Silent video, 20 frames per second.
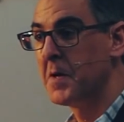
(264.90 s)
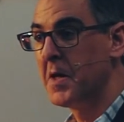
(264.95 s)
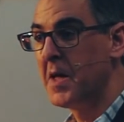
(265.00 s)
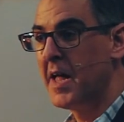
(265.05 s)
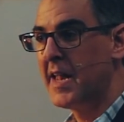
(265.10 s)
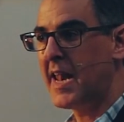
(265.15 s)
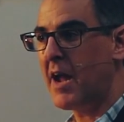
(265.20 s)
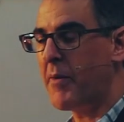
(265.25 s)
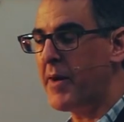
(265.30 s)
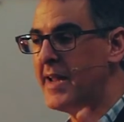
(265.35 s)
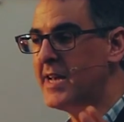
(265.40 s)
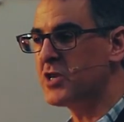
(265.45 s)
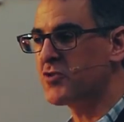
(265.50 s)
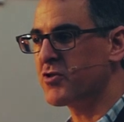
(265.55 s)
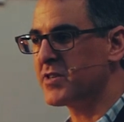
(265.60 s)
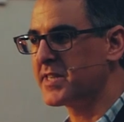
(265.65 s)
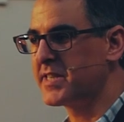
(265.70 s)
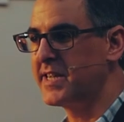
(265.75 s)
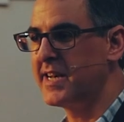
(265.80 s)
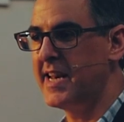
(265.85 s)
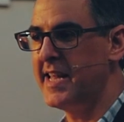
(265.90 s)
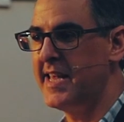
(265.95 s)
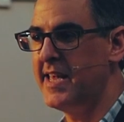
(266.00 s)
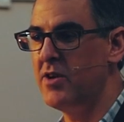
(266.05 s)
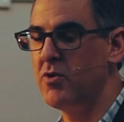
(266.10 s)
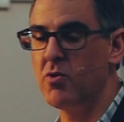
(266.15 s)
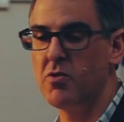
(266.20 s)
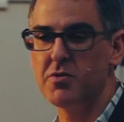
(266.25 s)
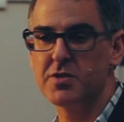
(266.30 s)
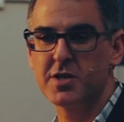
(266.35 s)
Now, interestingly, he
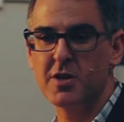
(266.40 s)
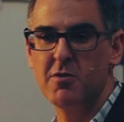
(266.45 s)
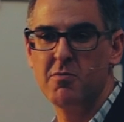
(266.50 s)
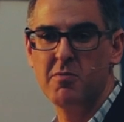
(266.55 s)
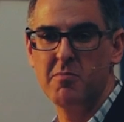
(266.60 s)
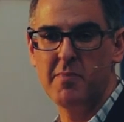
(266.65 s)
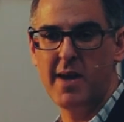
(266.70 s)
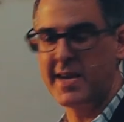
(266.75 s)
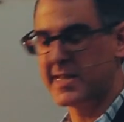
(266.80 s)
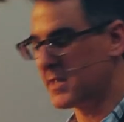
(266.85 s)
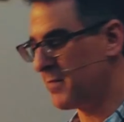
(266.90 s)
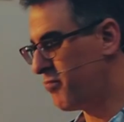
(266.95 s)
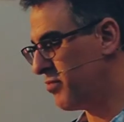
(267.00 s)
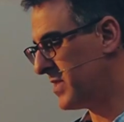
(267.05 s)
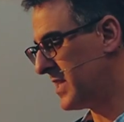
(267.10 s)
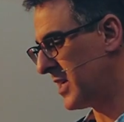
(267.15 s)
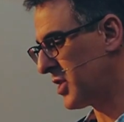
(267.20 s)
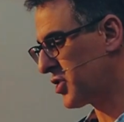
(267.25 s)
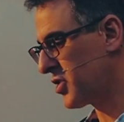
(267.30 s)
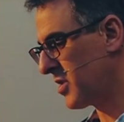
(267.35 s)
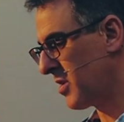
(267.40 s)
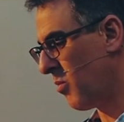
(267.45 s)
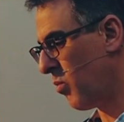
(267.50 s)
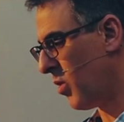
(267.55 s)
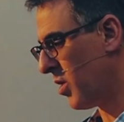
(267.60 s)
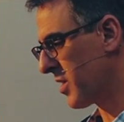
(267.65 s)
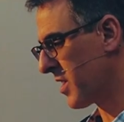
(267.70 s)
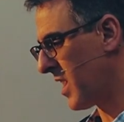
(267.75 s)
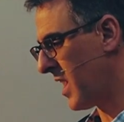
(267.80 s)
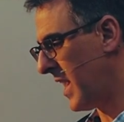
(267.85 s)
also makes a prediction, a
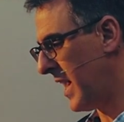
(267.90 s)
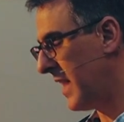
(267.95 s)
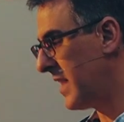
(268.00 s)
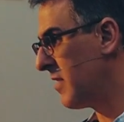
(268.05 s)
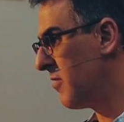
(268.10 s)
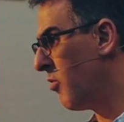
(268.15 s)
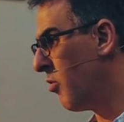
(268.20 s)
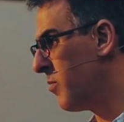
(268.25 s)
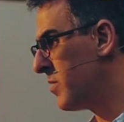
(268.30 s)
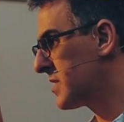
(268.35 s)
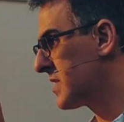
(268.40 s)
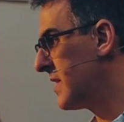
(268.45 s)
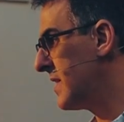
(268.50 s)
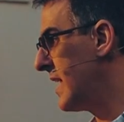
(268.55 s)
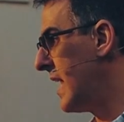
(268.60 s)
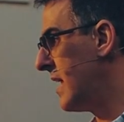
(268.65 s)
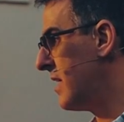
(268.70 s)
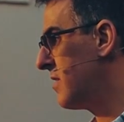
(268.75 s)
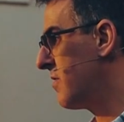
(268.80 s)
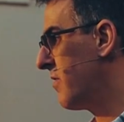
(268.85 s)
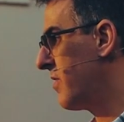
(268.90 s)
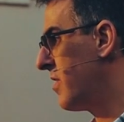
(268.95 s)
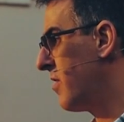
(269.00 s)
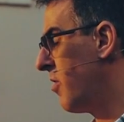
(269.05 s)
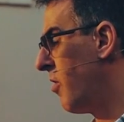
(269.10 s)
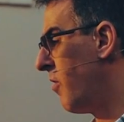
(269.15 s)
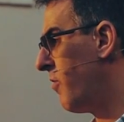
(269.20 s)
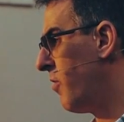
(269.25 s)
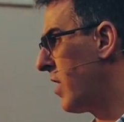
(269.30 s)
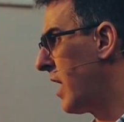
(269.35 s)
one-liner almost at the end of the
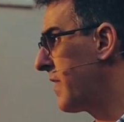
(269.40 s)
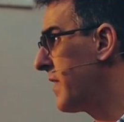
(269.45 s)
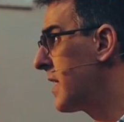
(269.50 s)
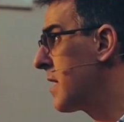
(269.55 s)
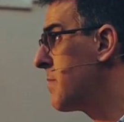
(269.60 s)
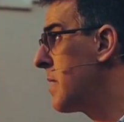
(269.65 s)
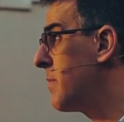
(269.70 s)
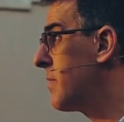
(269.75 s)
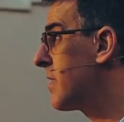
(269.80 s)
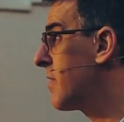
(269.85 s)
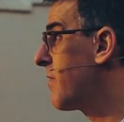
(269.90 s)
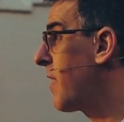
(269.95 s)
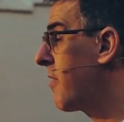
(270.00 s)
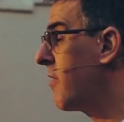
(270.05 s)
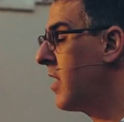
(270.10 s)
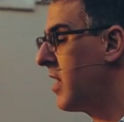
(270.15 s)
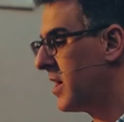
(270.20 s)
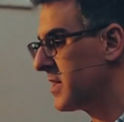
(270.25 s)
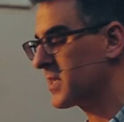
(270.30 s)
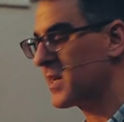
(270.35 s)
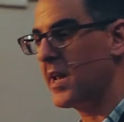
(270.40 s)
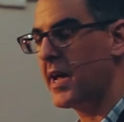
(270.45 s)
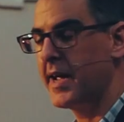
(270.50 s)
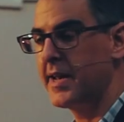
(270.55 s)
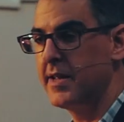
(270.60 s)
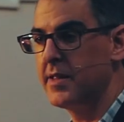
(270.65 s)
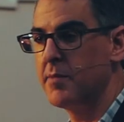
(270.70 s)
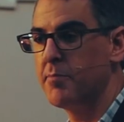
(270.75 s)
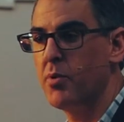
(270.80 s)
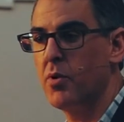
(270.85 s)
novel. I think it may be the very last line
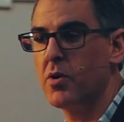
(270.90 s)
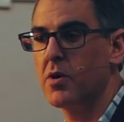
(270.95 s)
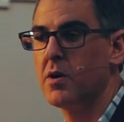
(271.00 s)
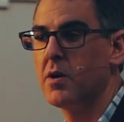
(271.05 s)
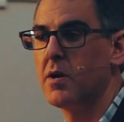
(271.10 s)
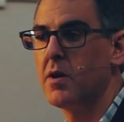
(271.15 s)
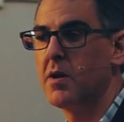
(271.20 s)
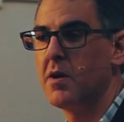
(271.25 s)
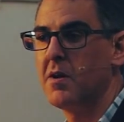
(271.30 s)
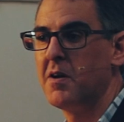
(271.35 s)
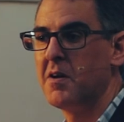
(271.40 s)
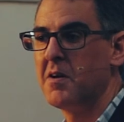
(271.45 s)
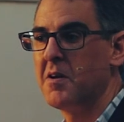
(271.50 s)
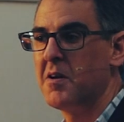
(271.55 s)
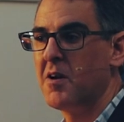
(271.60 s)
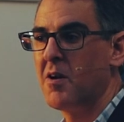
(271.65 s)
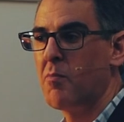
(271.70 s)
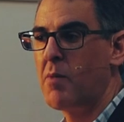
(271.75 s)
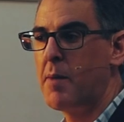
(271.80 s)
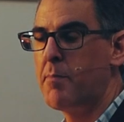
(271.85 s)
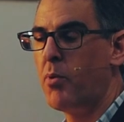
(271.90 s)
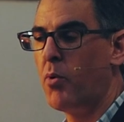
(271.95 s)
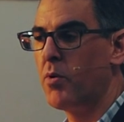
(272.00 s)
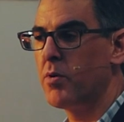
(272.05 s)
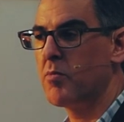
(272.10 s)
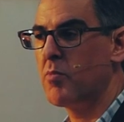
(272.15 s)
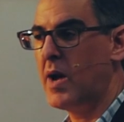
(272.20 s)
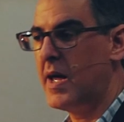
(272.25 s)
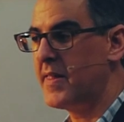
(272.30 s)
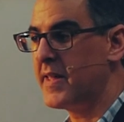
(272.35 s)
in the book,
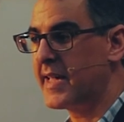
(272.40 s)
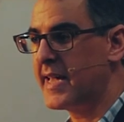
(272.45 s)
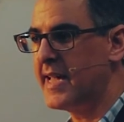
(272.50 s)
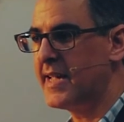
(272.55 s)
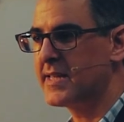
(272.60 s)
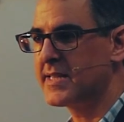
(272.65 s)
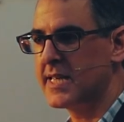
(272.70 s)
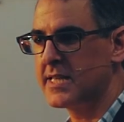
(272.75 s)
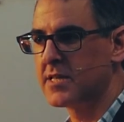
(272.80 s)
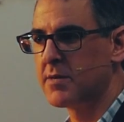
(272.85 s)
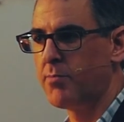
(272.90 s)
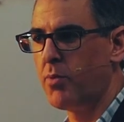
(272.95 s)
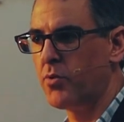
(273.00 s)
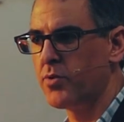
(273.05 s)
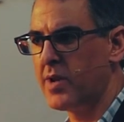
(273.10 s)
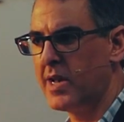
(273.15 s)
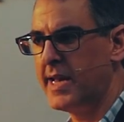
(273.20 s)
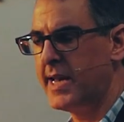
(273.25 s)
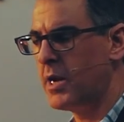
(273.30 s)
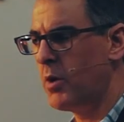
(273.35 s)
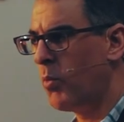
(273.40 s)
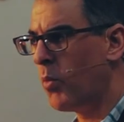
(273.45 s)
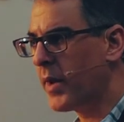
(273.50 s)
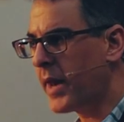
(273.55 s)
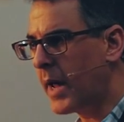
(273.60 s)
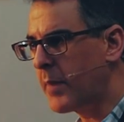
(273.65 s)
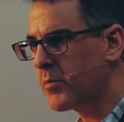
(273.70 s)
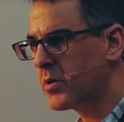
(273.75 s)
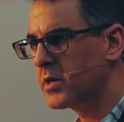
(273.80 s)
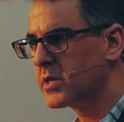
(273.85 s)
where the king says to Bordellino, "What
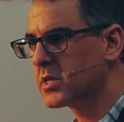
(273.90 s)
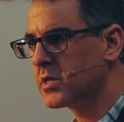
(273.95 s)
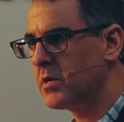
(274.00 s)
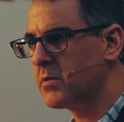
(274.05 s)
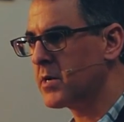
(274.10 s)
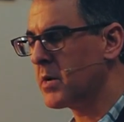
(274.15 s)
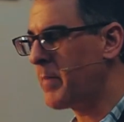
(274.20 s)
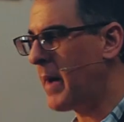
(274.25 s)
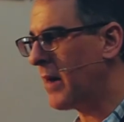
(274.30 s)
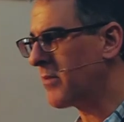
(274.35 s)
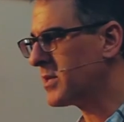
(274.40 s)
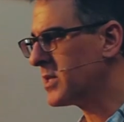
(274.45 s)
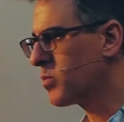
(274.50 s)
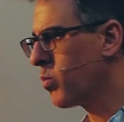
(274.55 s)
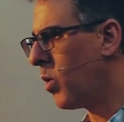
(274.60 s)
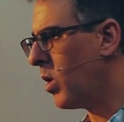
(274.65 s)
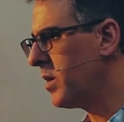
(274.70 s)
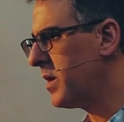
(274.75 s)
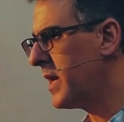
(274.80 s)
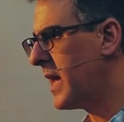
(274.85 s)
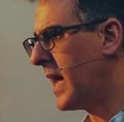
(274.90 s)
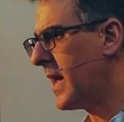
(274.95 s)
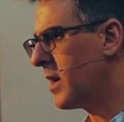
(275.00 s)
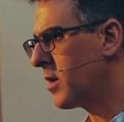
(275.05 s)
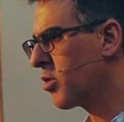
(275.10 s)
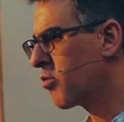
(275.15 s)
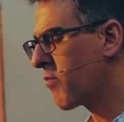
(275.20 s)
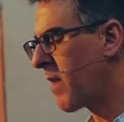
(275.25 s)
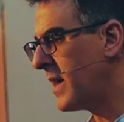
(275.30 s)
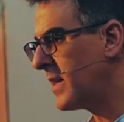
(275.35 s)
I'm concerned about is one day a
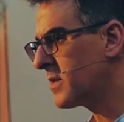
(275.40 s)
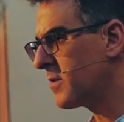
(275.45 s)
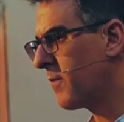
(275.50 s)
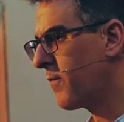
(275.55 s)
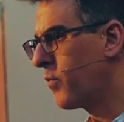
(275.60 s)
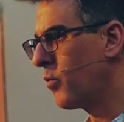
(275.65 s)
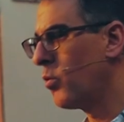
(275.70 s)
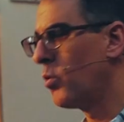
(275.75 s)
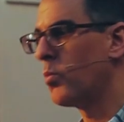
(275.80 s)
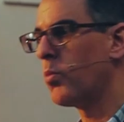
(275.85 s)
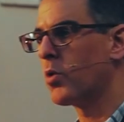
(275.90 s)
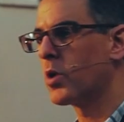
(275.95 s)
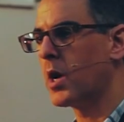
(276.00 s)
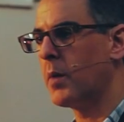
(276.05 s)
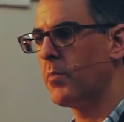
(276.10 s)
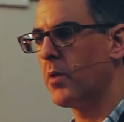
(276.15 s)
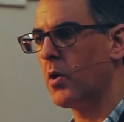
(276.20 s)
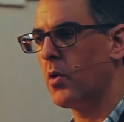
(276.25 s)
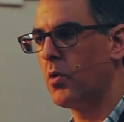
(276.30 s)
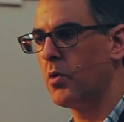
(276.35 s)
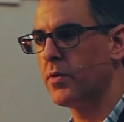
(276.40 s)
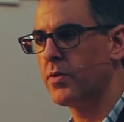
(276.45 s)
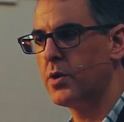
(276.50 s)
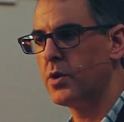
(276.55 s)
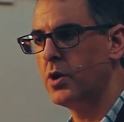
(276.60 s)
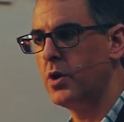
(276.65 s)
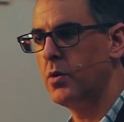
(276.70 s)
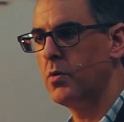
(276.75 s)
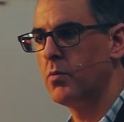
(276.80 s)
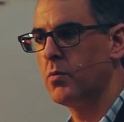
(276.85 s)
greater fool will come along than you."